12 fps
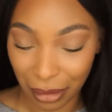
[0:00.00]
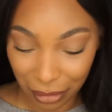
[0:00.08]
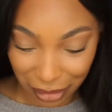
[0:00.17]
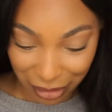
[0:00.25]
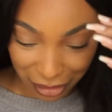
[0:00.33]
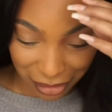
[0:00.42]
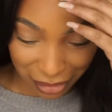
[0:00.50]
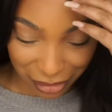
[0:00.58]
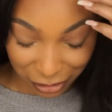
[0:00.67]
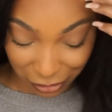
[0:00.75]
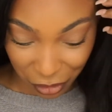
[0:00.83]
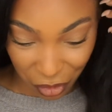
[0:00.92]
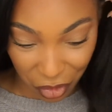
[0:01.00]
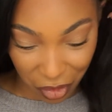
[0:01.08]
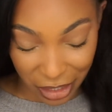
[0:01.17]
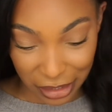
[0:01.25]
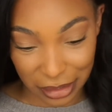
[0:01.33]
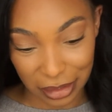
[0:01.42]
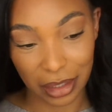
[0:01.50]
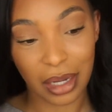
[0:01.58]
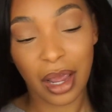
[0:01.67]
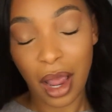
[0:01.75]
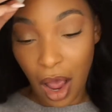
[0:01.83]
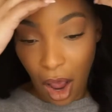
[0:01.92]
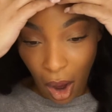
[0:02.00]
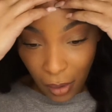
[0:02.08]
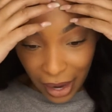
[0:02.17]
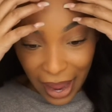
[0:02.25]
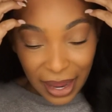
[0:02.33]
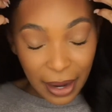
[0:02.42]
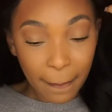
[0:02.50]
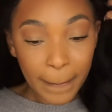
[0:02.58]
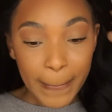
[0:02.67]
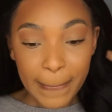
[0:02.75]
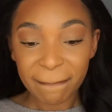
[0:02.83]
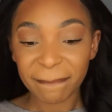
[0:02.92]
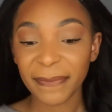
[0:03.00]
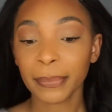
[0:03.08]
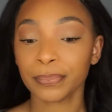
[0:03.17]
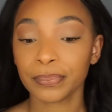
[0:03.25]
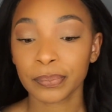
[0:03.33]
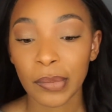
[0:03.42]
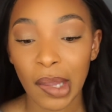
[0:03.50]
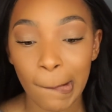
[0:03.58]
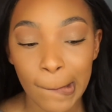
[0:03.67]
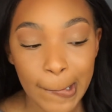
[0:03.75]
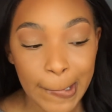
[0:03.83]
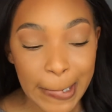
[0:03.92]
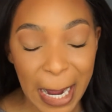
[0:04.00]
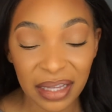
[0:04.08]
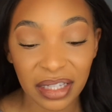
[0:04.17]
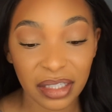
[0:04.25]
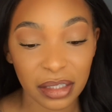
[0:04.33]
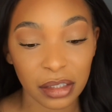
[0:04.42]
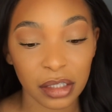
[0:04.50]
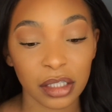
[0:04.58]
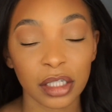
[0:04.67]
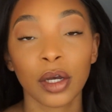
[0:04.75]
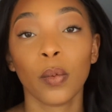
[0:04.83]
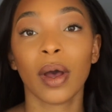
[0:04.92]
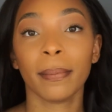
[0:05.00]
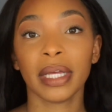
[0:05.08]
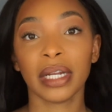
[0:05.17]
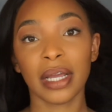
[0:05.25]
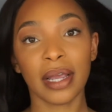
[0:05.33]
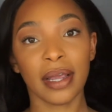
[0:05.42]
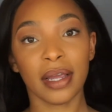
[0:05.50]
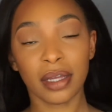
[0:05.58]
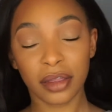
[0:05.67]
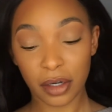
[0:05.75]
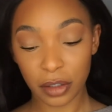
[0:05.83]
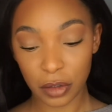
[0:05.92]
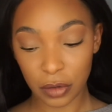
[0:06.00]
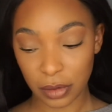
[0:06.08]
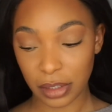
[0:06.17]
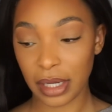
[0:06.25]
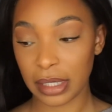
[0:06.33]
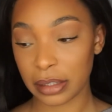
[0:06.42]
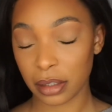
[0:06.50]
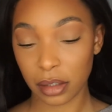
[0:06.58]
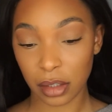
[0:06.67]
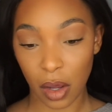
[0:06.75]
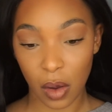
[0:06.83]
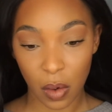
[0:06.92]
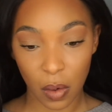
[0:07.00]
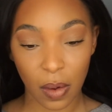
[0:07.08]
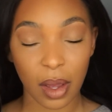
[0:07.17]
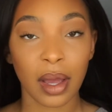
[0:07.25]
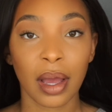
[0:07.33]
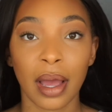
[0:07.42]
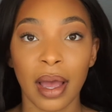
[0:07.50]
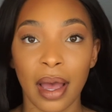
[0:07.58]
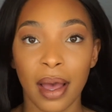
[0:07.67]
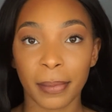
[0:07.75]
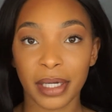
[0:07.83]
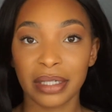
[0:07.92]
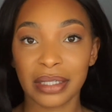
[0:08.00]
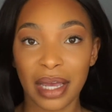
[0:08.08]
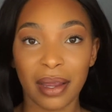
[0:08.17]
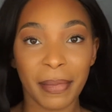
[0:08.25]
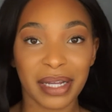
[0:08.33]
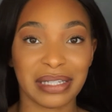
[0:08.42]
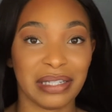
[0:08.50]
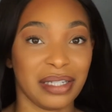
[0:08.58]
That looks crazy. Okay. I think this looks good. 1 minute and 32 seconds. So I'm gonna take my,